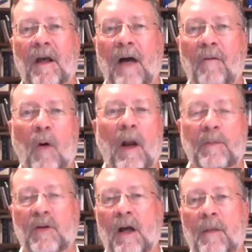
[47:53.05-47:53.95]
of what
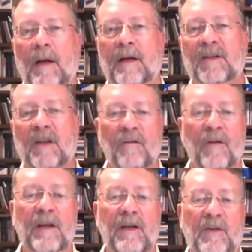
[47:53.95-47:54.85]
I'm talking about, because
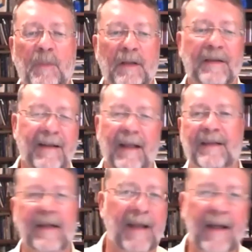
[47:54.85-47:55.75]
convenience means let's
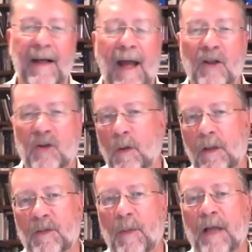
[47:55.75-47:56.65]
get in and out as
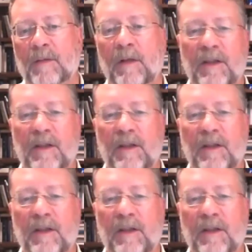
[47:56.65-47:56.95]
quickly as possible.